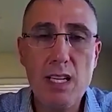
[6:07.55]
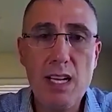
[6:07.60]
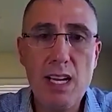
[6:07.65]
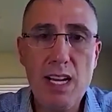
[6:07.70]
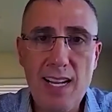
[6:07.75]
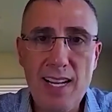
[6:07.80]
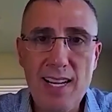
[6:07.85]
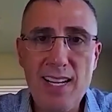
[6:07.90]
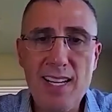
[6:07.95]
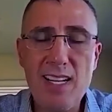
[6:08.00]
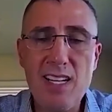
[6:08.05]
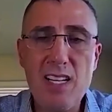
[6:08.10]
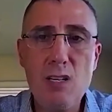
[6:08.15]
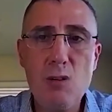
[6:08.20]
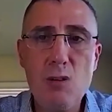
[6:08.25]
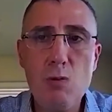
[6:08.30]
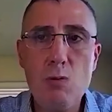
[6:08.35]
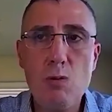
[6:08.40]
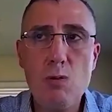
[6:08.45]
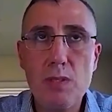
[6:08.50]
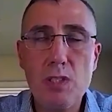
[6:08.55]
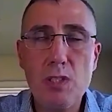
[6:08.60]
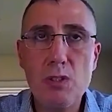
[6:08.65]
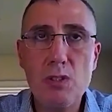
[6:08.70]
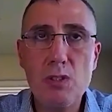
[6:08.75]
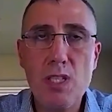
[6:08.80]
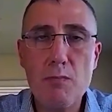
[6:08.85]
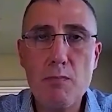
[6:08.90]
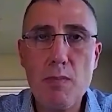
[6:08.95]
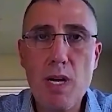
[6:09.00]
how, the
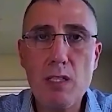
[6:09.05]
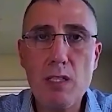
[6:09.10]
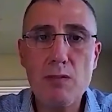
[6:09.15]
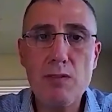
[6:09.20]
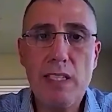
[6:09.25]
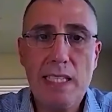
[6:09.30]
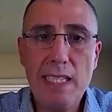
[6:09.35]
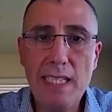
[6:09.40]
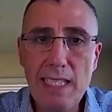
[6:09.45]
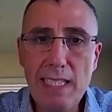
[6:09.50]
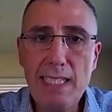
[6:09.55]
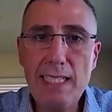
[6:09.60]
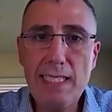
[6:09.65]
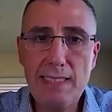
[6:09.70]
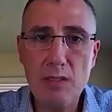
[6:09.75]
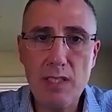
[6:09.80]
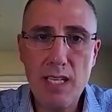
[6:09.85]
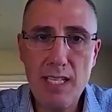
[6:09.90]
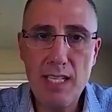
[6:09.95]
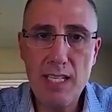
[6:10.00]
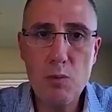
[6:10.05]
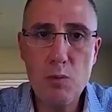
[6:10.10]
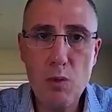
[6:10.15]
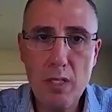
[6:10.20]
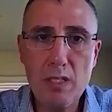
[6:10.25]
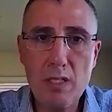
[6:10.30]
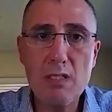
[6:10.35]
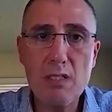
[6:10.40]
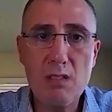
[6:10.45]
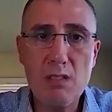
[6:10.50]
amount of healing that
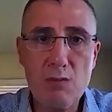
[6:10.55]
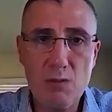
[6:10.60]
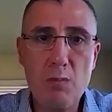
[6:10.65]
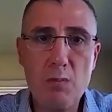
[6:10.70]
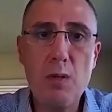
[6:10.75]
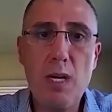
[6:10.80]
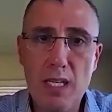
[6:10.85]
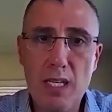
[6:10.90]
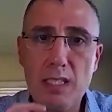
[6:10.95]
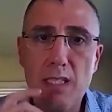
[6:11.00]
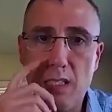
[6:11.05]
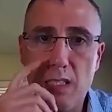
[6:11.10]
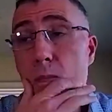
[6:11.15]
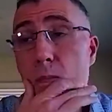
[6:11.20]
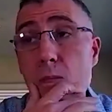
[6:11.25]
brings to the body.